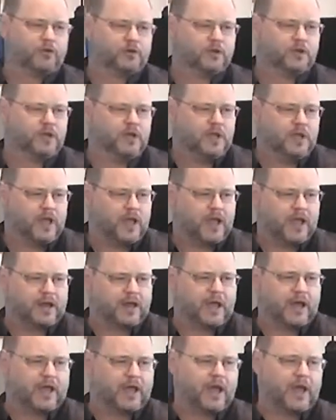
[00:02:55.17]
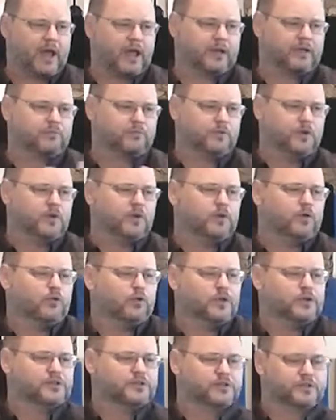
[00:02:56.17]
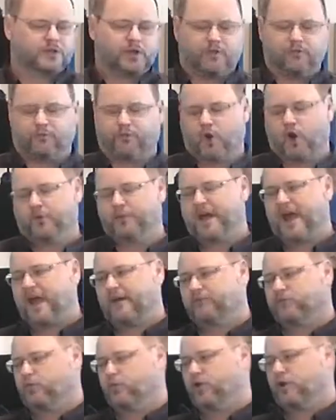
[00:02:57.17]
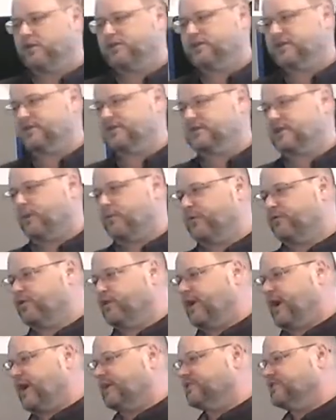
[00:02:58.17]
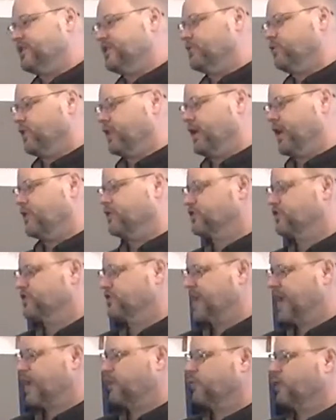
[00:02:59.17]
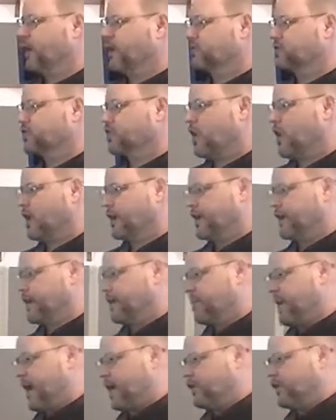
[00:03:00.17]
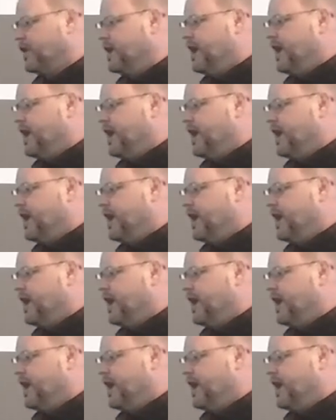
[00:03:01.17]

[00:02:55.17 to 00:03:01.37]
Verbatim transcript: And, and I, I was informed afterwards that some of you guys didn't really understand what I was talking about,